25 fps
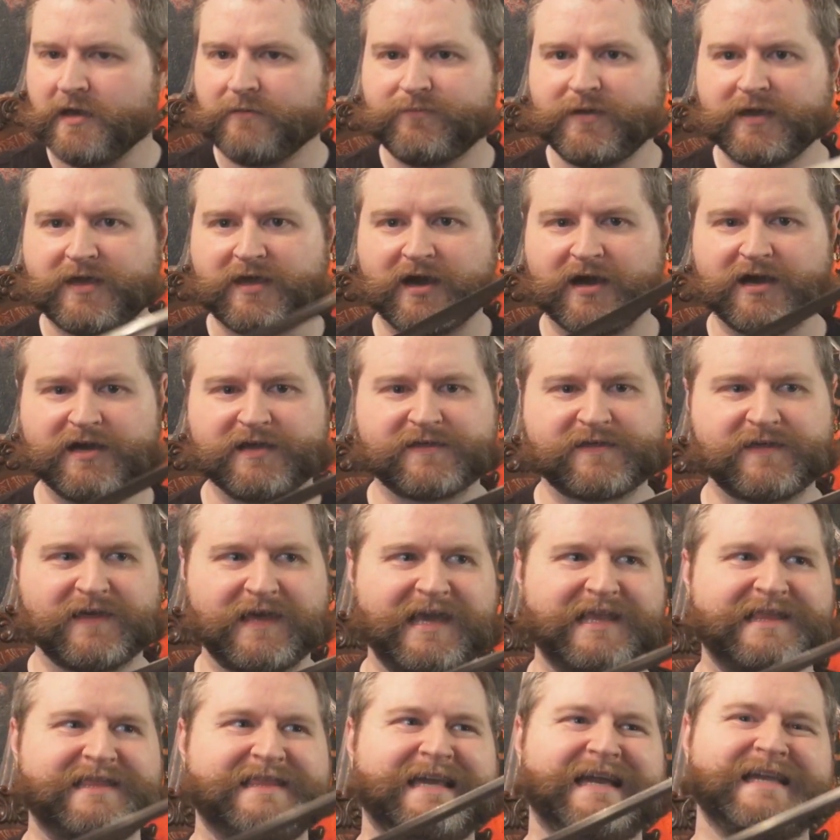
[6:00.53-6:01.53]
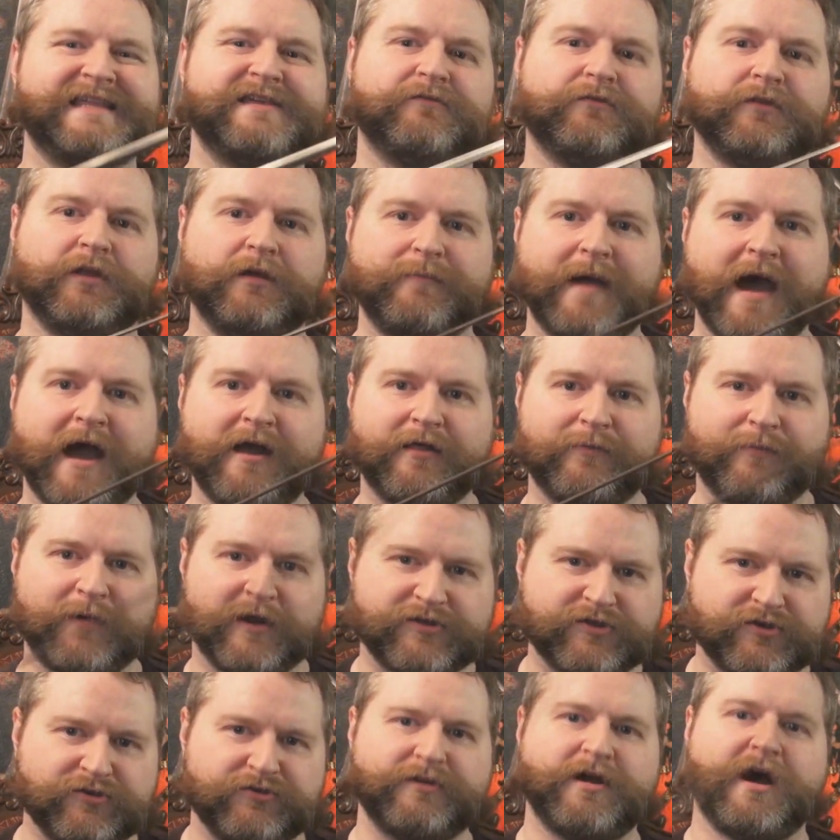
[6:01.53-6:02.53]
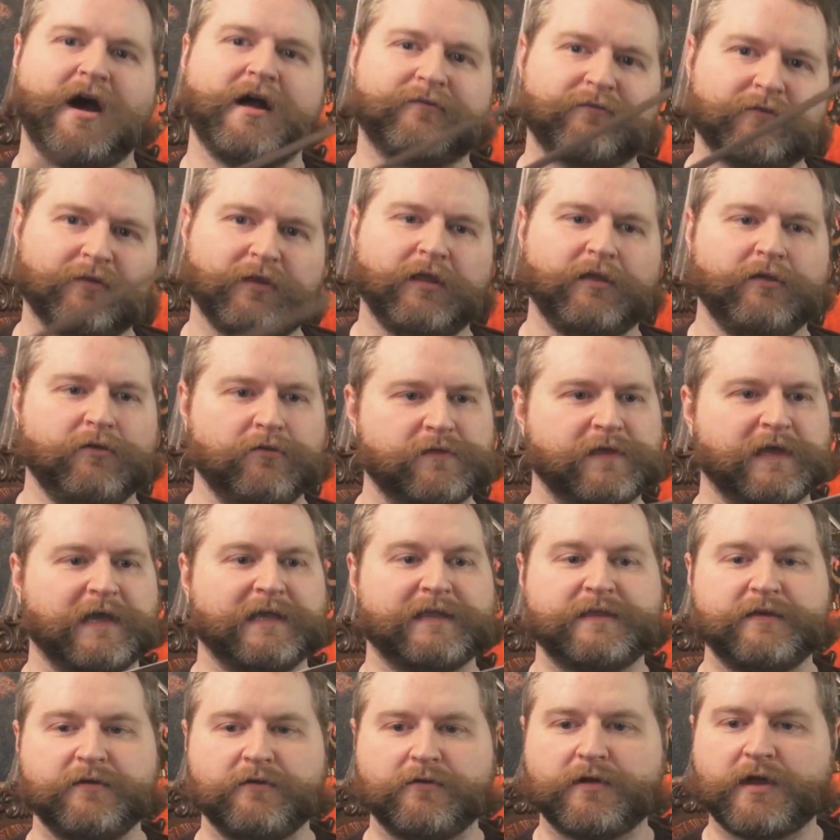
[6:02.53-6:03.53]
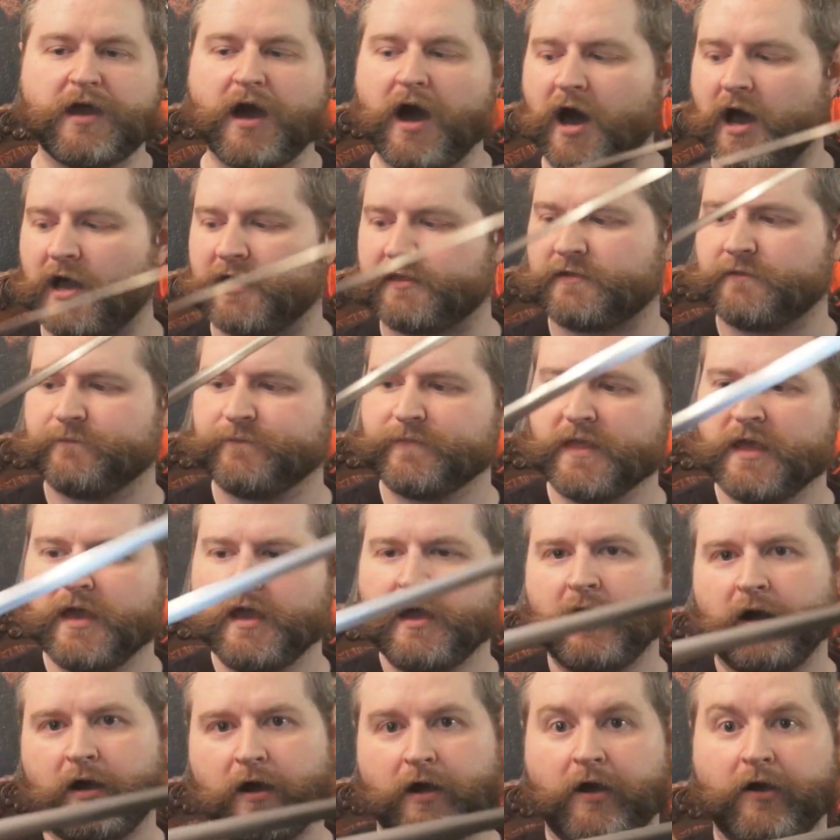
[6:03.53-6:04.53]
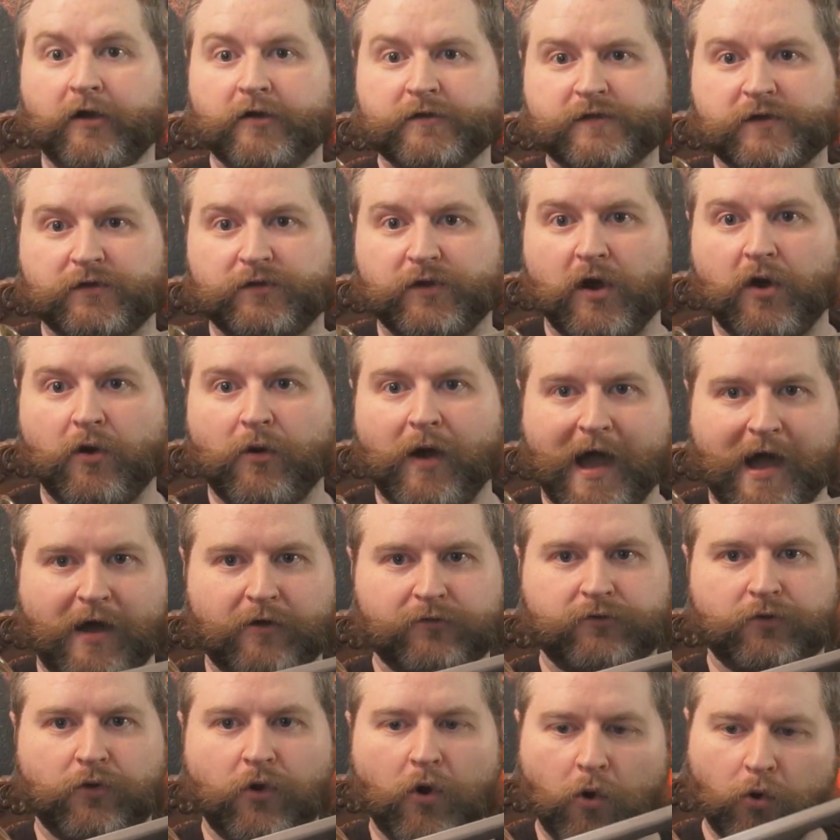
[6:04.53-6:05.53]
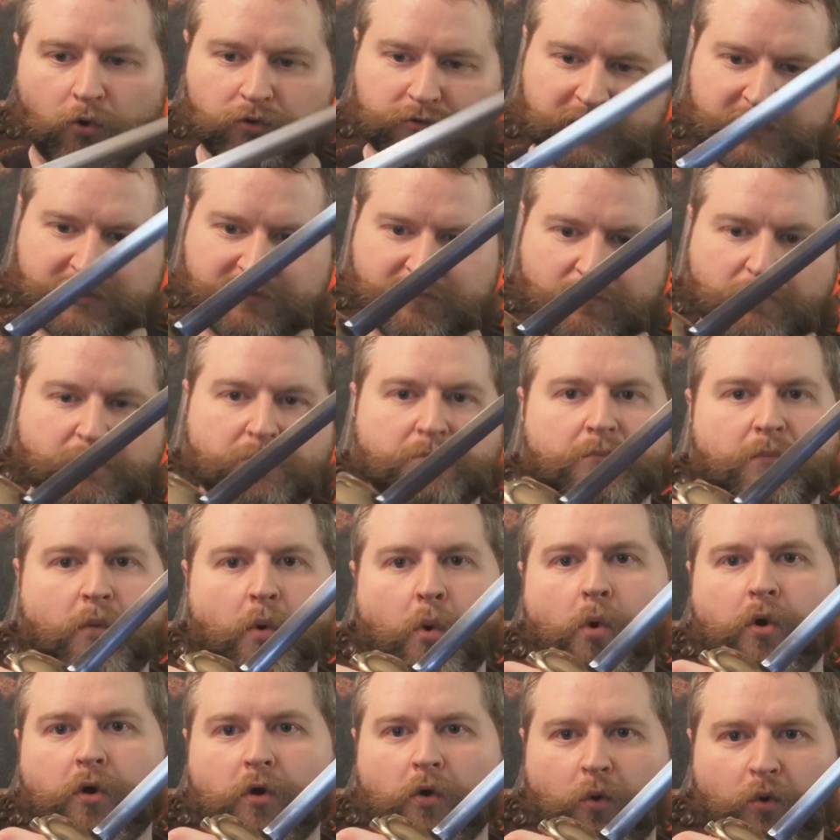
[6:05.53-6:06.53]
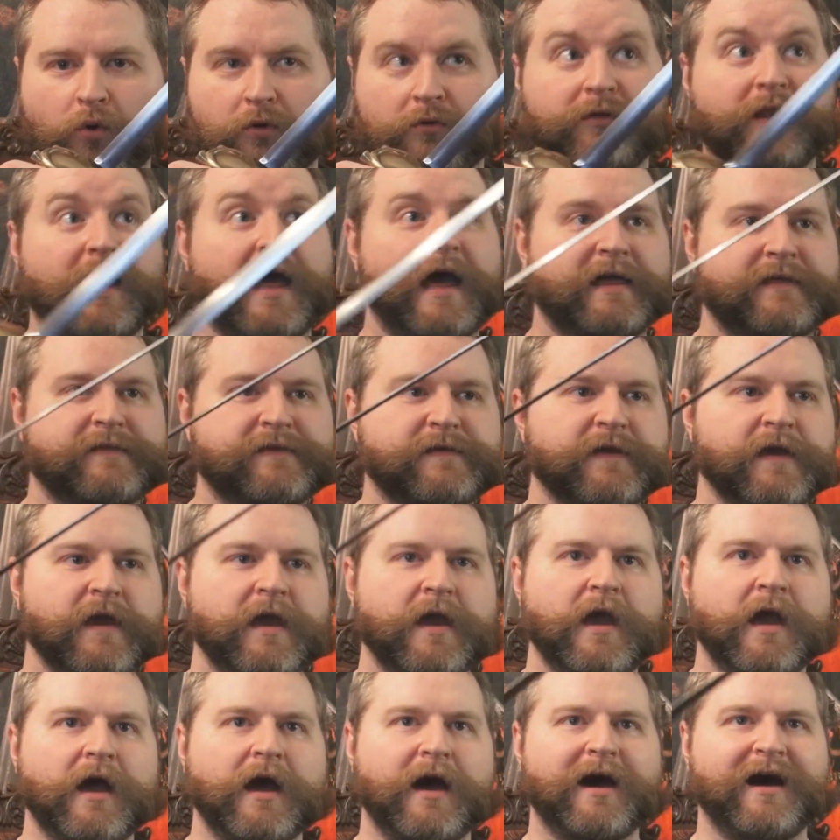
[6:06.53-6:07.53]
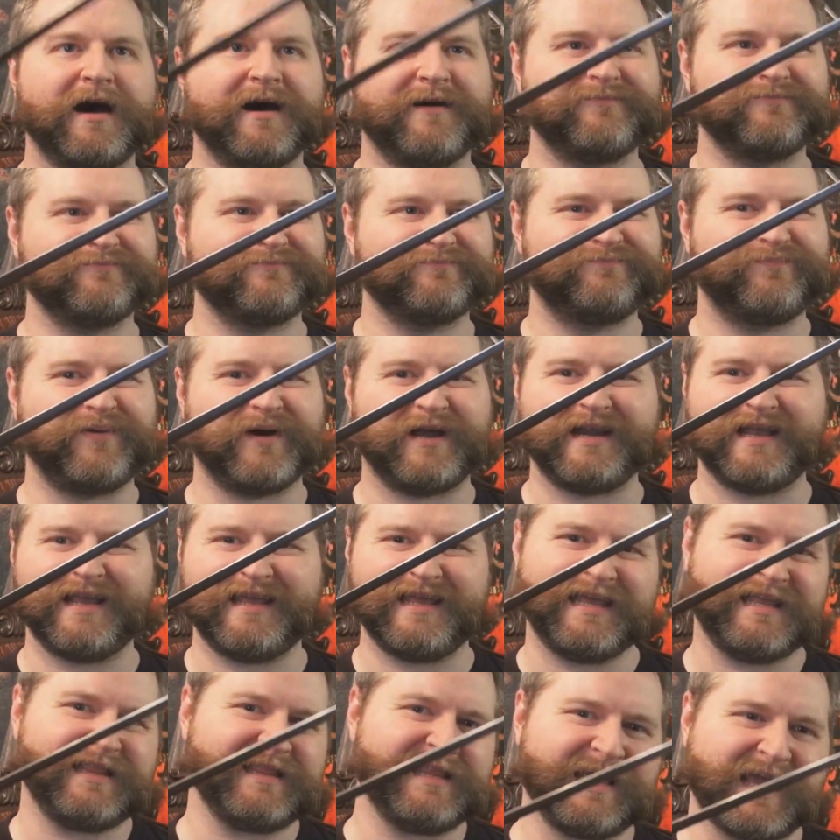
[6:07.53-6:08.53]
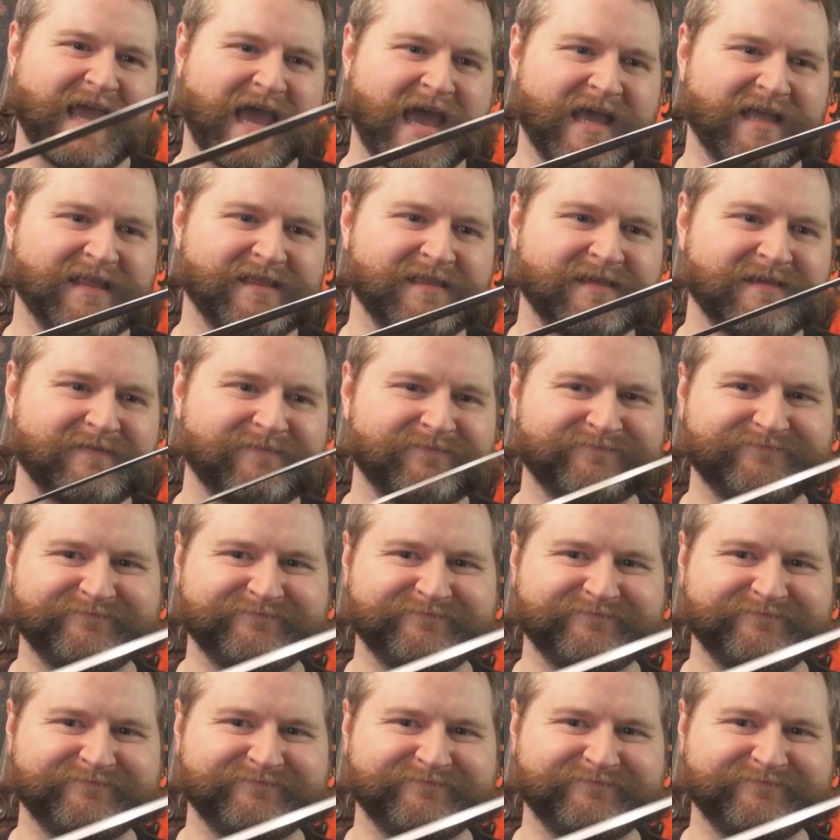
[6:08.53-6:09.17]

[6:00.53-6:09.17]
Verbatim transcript: because it doesn't really matter that much. You're not really using it to cut. I also know how to hold it more or less. Uh, but in the end,